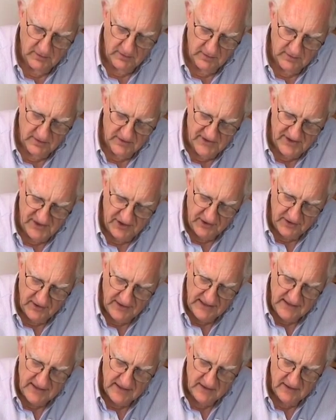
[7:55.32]

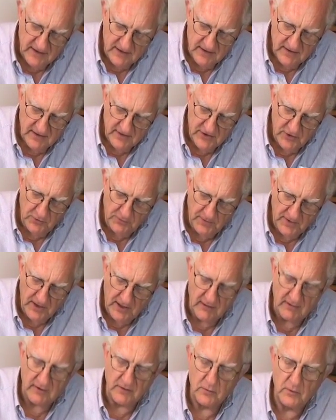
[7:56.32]
circulating
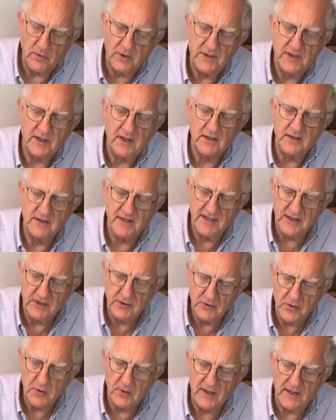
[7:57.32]
supercurrent were to continue
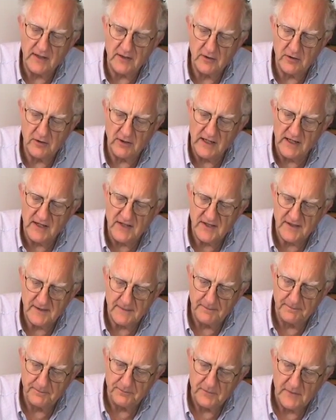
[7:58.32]
to increase,
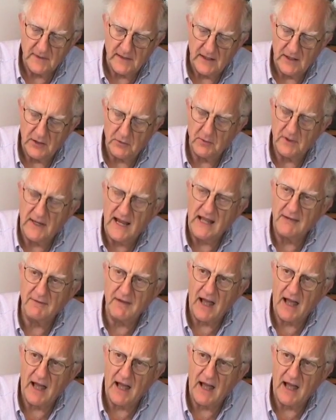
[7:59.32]
it would have a